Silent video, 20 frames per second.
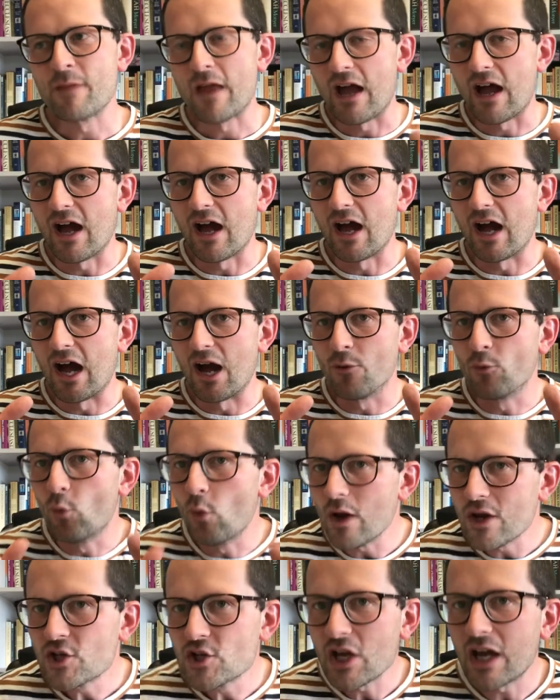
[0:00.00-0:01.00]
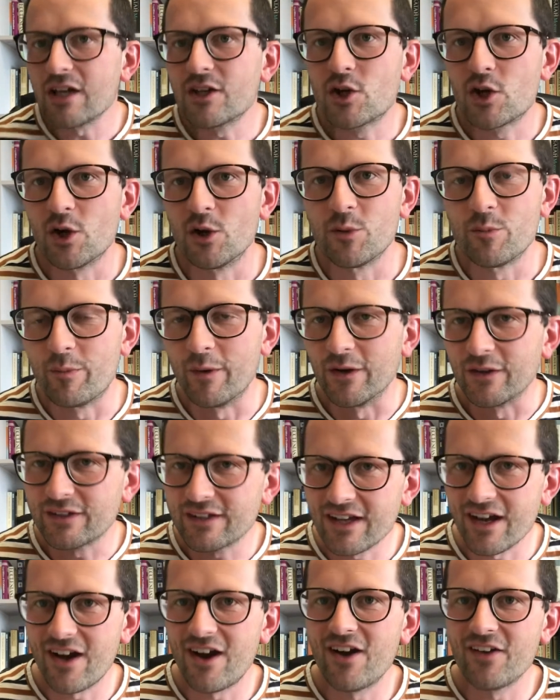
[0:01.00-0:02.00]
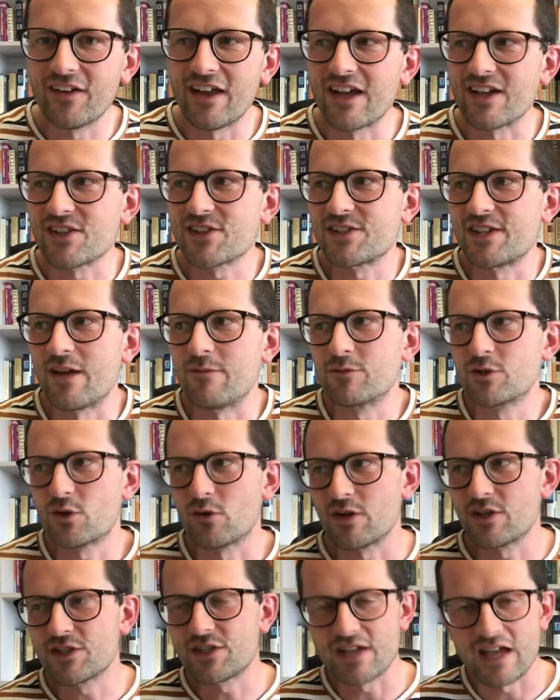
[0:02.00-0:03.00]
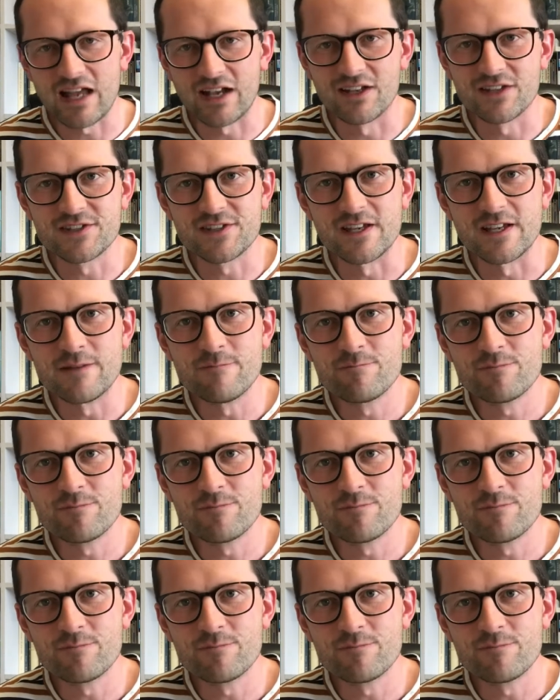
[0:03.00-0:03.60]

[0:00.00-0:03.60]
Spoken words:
I wish I could but can't accept Christianity.